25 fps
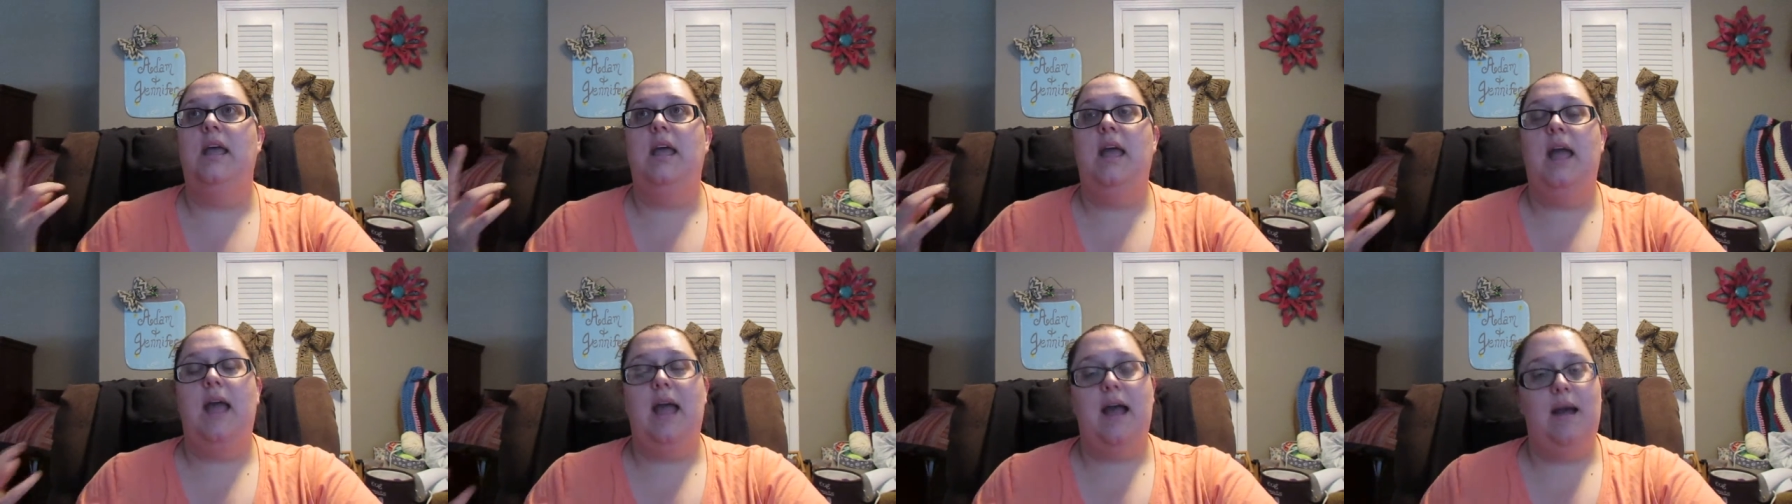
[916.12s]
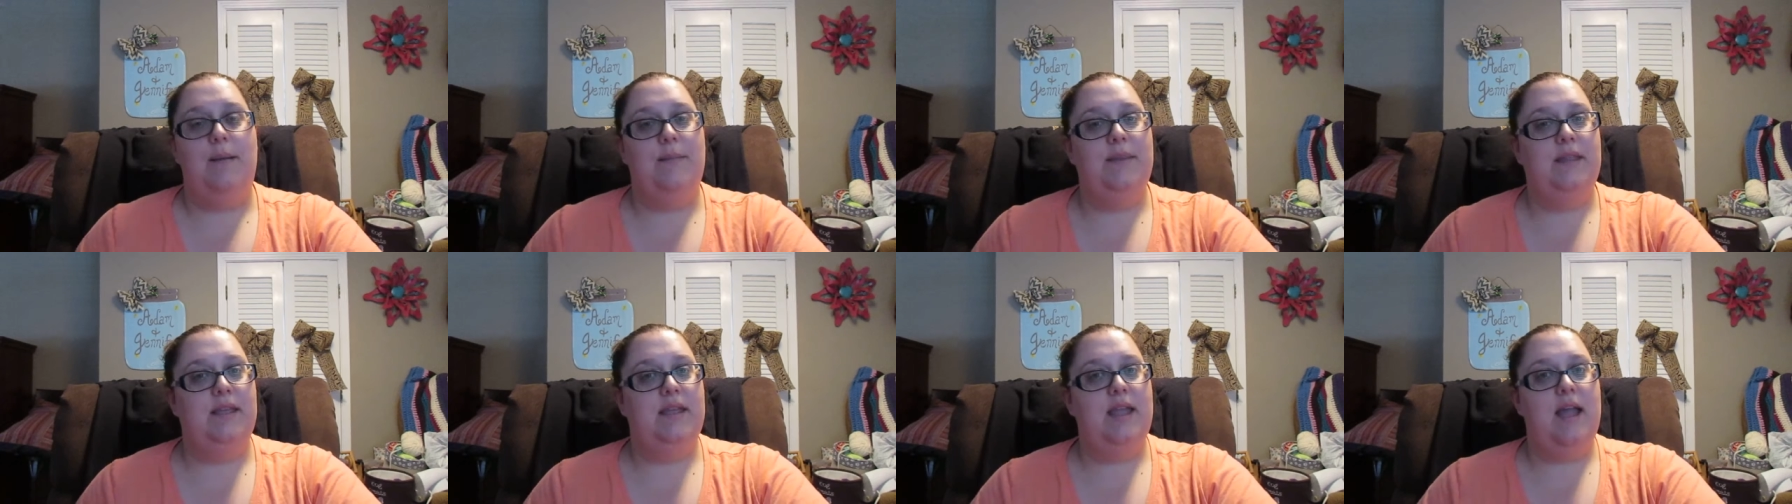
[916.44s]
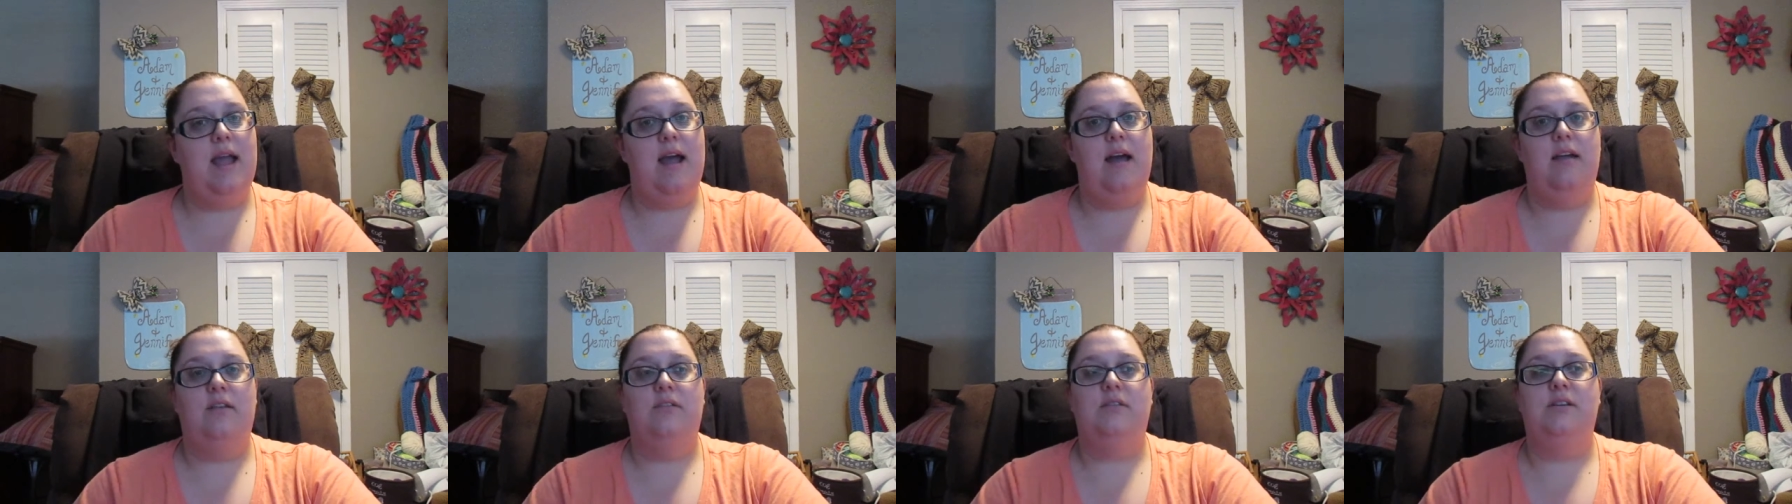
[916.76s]
how many
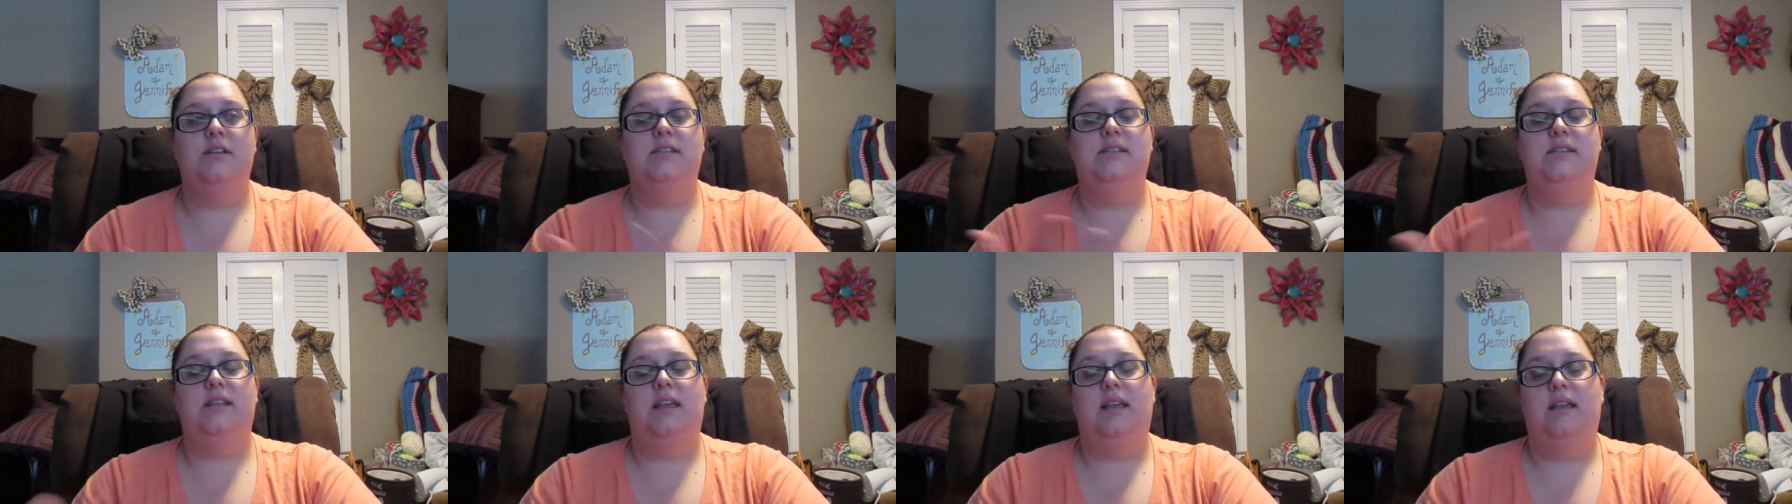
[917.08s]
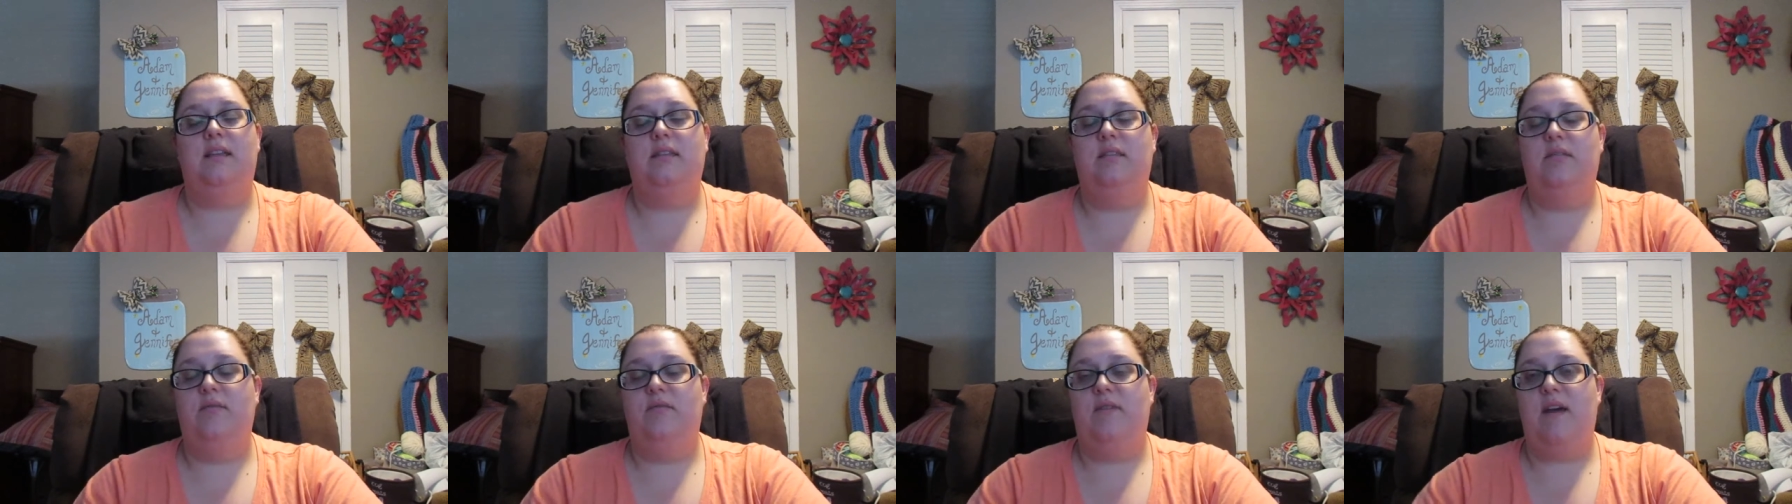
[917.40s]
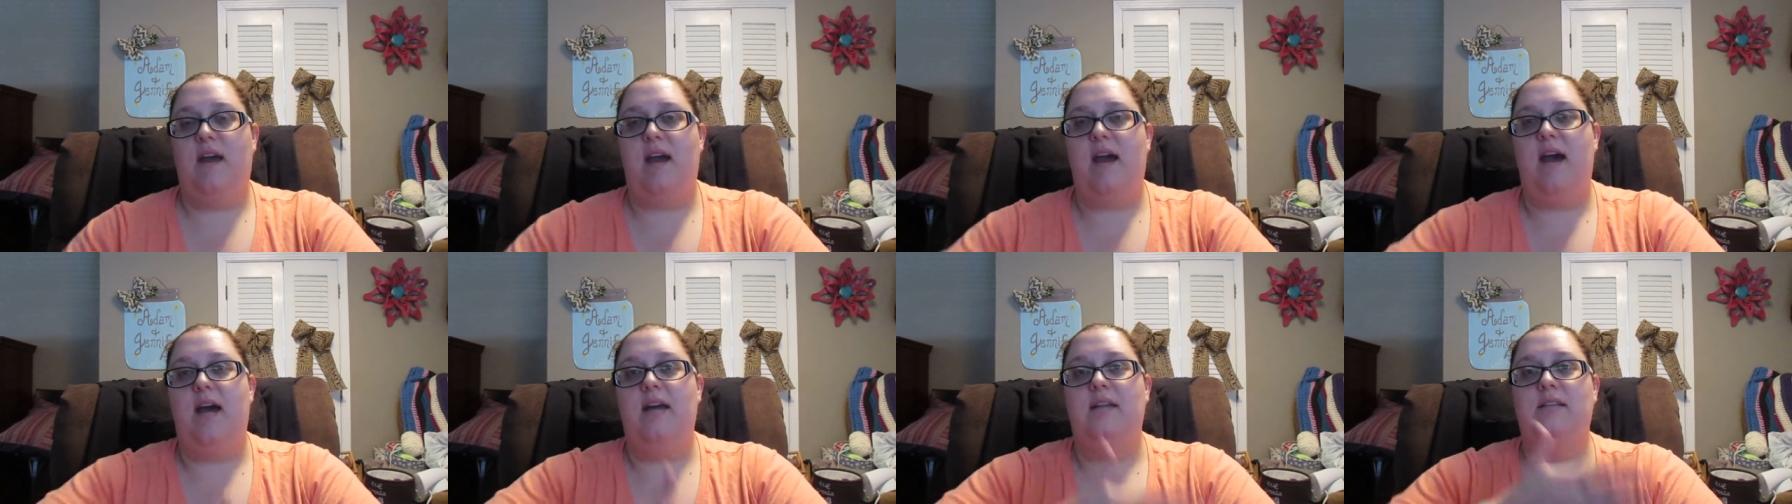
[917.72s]
calories, and like the
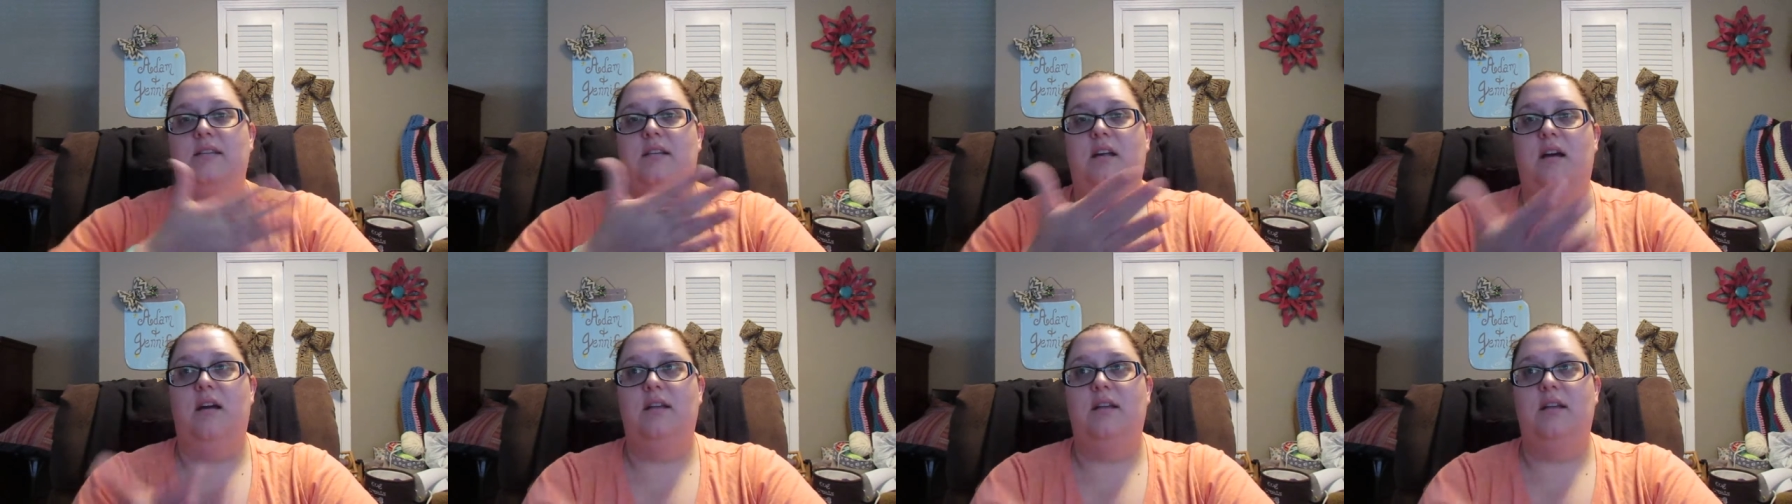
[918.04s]
fat